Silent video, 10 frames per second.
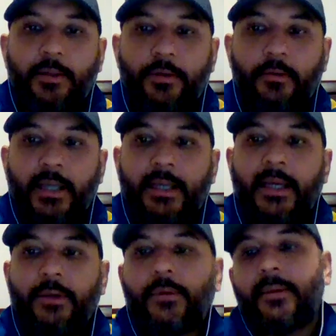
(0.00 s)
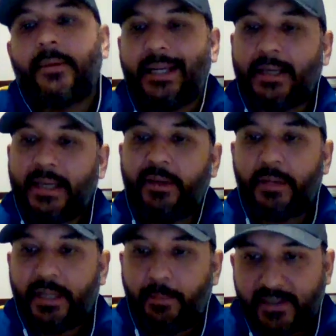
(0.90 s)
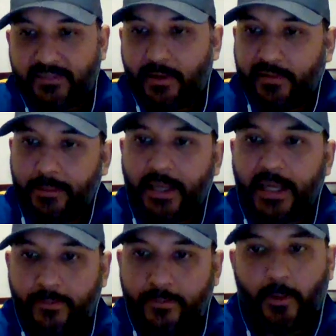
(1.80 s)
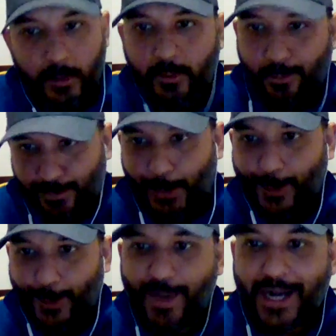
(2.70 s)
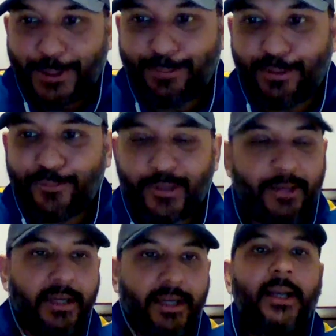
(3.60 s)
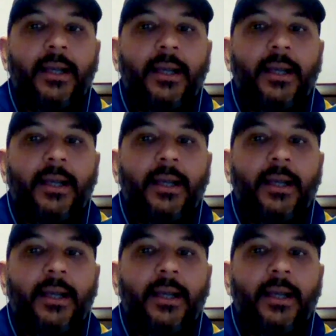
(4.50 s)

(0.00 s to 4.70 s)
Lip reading: Like I know Naby Keita, everybody makes fun of him. I've also bantered him off quite a bit.